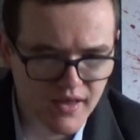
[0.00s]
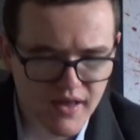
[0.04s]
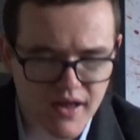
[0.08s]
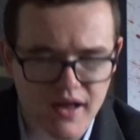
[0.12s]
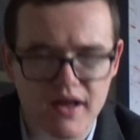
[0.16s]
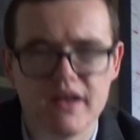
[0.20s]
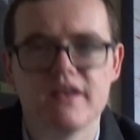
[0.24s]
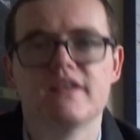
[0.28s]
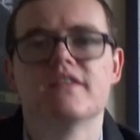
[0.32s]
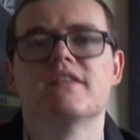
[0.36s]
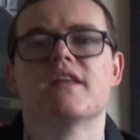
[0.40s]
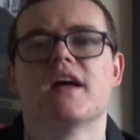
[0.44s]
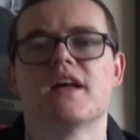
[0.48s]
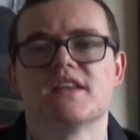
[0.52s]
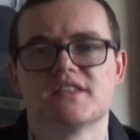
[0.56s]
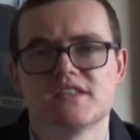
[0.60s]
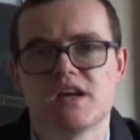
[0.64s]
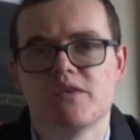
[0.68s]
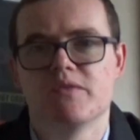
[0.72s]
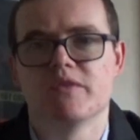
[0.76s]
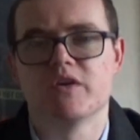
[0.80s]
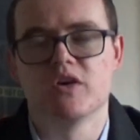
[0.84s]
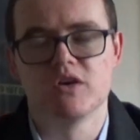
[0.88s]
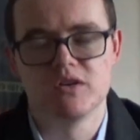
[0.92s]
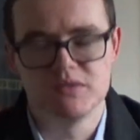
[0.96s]
and that's
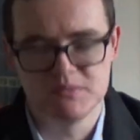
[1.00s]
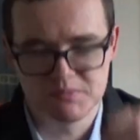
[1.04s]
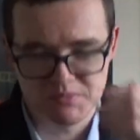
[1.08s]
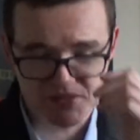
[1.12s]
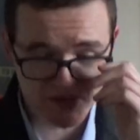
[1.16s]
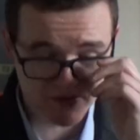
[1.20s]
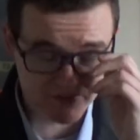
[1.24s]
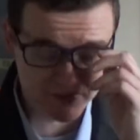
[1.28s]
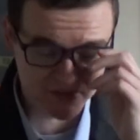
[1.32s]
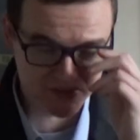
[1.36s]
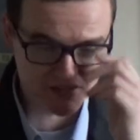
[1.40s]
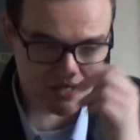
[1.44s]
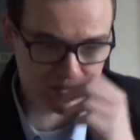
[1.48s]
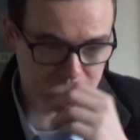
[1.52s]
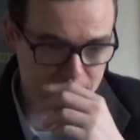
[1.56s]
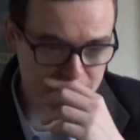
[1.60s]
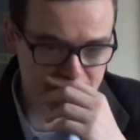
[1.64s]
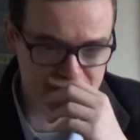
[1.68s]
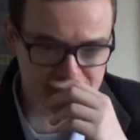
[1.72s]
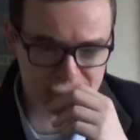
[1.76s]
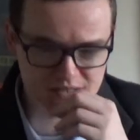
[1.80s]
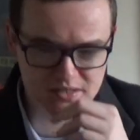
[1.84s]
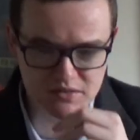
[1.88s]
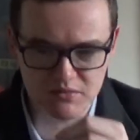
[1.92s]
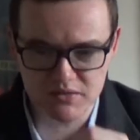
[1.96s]
how he got himself into the
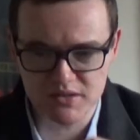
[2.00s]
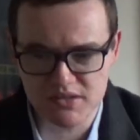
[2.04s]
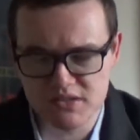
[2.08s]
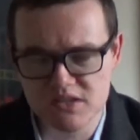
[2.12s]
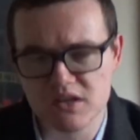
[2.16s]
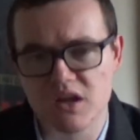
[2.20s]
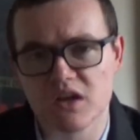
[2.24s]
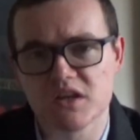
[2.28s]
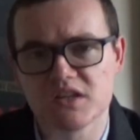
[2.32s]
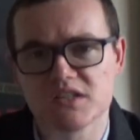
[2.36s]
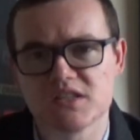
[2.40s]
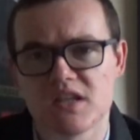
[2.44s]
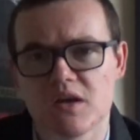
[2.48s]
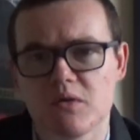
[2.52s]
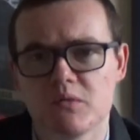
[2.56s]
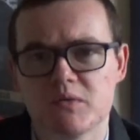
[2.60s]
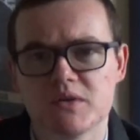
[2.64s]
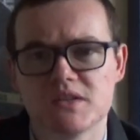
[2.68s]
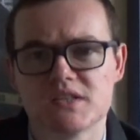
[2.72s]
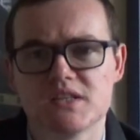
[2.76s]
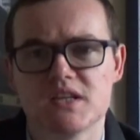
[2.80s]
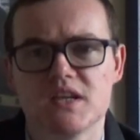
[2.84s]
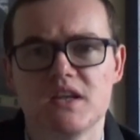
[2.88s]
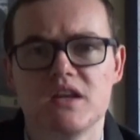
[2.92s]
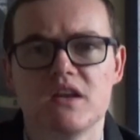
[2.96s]
business. And it's nice that we
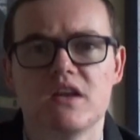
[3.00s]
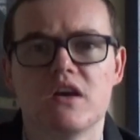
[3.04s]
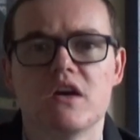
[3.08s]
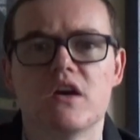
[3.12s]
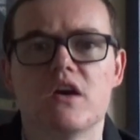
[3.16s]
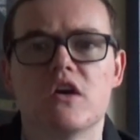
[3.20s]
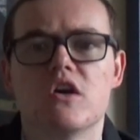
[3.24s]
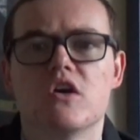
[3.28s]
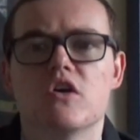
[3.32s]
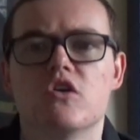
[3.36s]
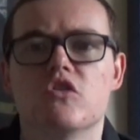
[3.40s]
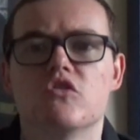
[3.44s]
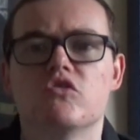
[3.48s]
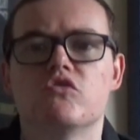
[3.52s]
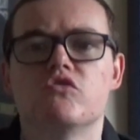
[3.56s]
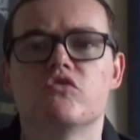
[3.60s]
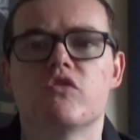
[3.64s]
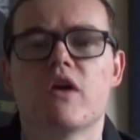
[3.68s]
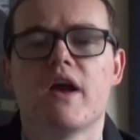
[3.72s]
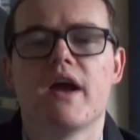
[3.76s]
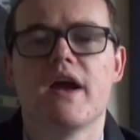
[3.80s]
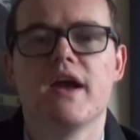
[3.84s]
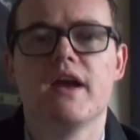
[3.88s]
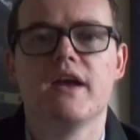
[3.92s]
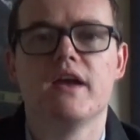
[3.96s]
see
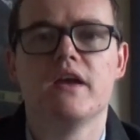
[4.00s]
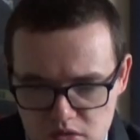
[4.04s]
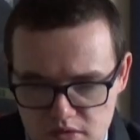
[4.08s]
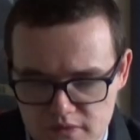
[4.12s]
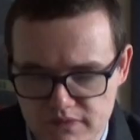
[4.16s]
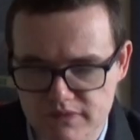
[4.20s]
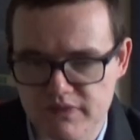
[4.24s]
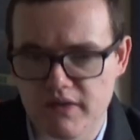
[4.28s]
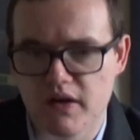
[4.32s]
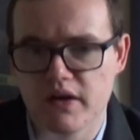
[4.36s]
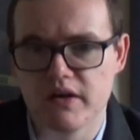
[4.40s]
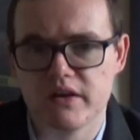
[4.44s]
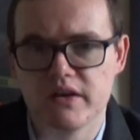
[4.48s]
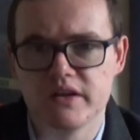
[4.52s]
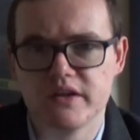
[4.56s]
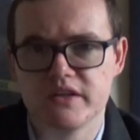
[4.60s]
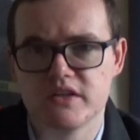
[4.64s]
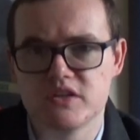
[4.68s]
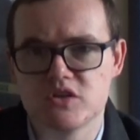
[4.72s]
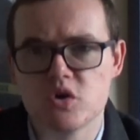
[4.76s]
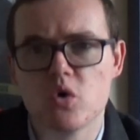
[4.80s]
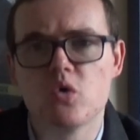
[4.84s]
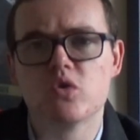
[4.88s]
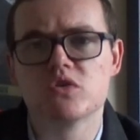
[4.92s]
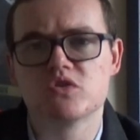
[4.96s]
Ray finally
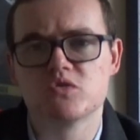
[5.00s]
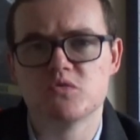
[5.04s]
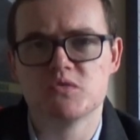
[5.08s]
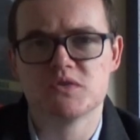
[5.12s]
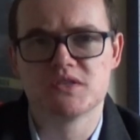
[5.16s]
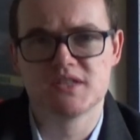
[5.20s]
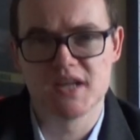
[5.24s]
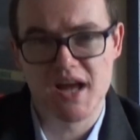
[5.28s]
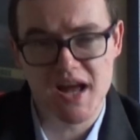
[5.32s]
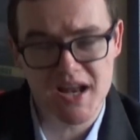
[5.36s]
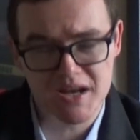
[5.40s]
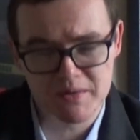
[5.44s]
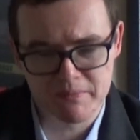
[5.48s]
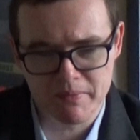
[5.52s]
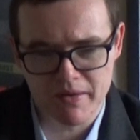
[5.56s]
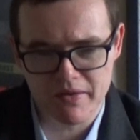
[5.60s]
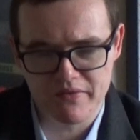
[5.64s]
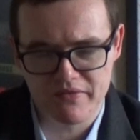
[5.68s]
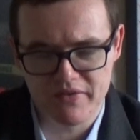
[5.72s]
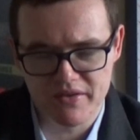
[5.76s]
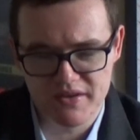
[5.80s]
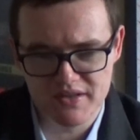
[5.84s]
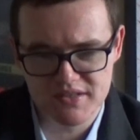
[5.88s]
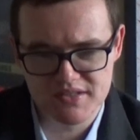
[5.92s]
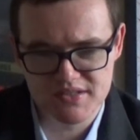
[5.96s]
talk to his dad
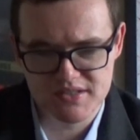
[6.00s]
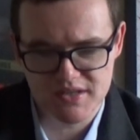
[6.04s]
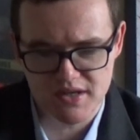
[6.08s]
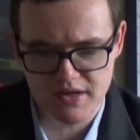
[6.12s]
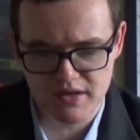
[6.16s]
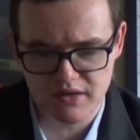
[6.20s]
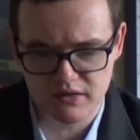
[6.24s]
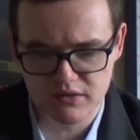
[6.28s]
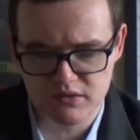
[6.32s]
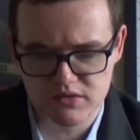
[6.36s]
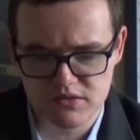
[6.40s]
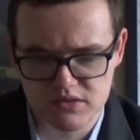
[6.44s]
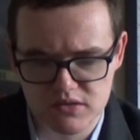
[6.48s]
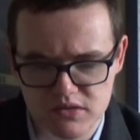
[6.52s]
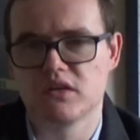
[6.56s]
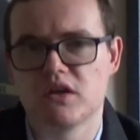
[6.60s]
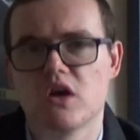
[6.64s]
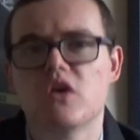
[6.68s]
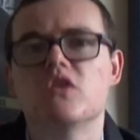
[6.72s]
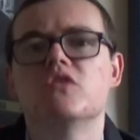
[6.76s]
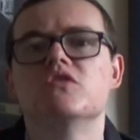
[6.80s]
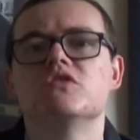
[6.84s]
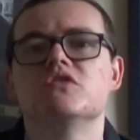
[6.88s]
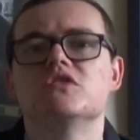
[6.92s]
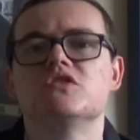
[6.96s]
about this and
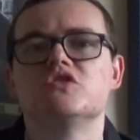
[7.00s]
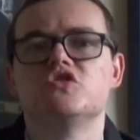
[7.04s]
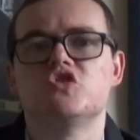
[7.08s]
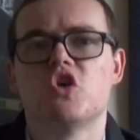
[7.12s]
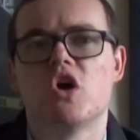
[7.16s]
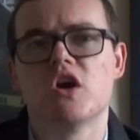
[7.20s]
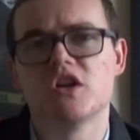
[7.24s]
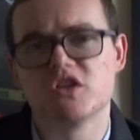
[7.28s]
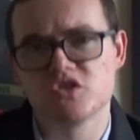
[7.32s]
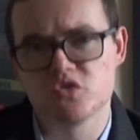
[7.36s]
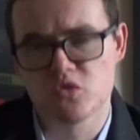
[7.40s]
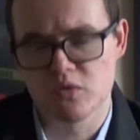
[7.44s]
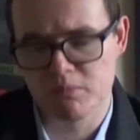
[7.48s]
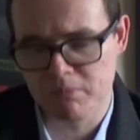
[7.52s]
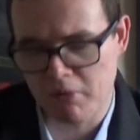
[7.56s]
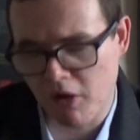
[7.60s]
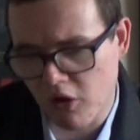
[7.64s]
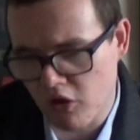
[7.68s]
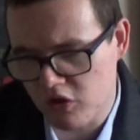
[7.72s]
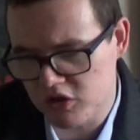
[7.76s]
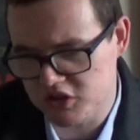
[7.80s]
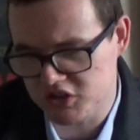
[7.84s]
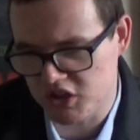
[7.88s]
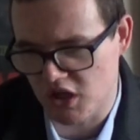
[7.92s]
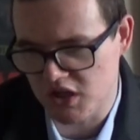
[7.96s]
tries to
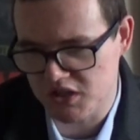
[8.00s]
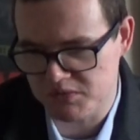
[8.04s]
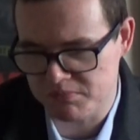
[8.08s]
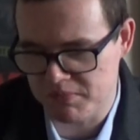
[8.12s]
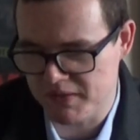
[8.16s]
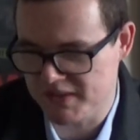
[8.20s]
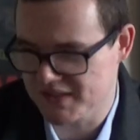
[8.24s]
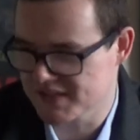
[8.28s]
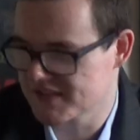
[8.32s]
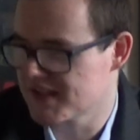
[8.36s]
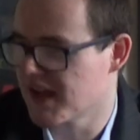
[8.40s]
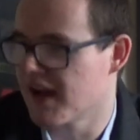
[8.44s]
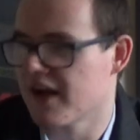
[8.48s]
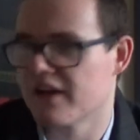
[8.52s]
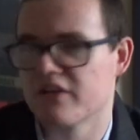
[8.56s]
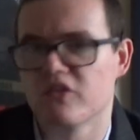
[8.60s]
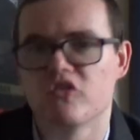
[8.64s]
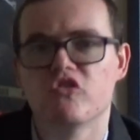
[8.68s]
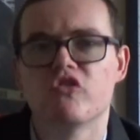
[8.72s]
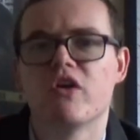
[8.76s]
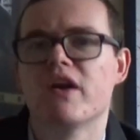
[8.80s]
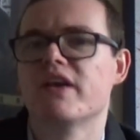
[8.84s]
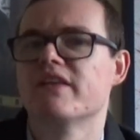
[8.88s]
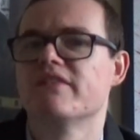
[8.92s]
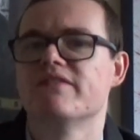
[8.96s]
apologise, but his dad
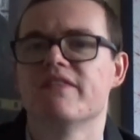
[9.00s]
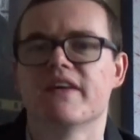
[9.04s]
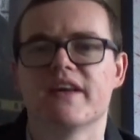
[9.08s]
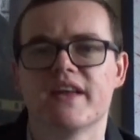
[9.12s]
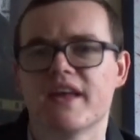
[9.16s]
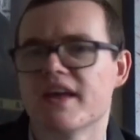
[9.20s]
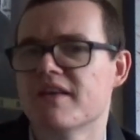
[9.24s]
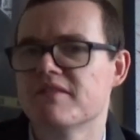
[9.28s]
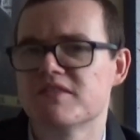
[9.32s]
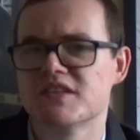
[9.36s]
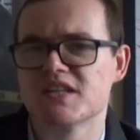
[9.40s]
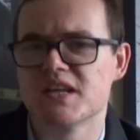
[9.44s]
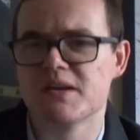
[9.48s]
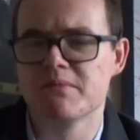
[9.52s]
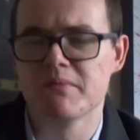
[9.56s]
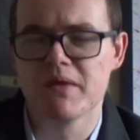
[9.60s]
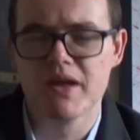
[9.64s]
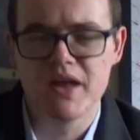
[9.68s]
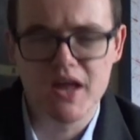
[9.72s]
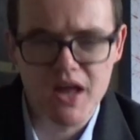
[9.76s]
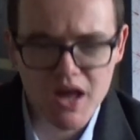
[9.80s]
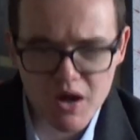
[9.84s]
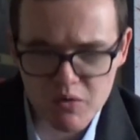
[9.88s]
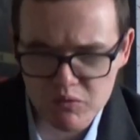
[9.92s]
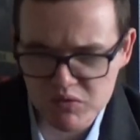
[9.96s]
already forgives him.
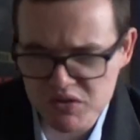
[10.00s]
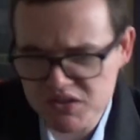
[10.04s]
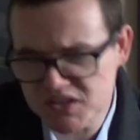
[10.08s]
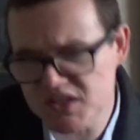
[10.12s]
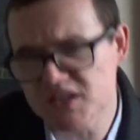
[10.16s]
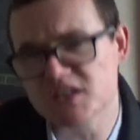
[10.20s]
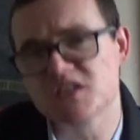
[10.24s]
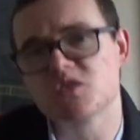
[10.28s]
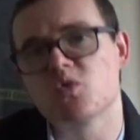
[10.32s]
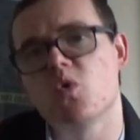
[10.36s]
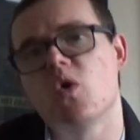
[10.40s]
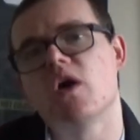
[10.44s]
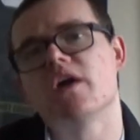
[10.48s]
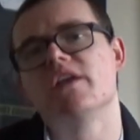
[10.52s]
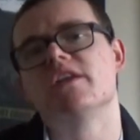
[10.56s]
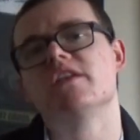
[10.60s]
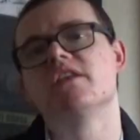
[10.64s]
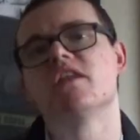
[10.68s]
We see this quite